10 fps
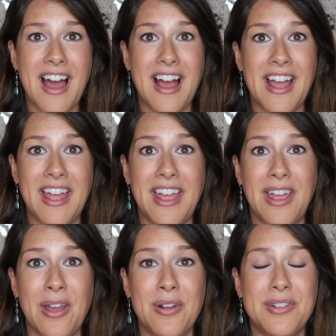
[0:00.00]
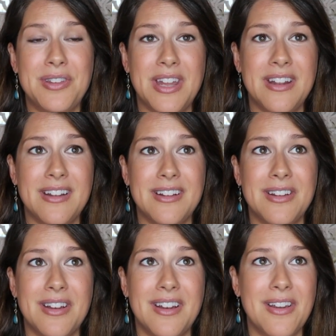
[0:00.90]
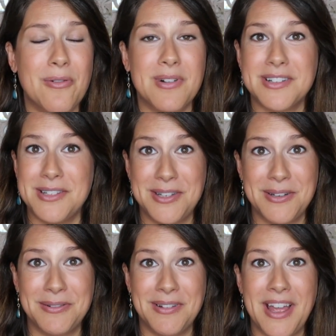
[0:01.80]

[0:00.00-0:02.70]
I didn't know what to do.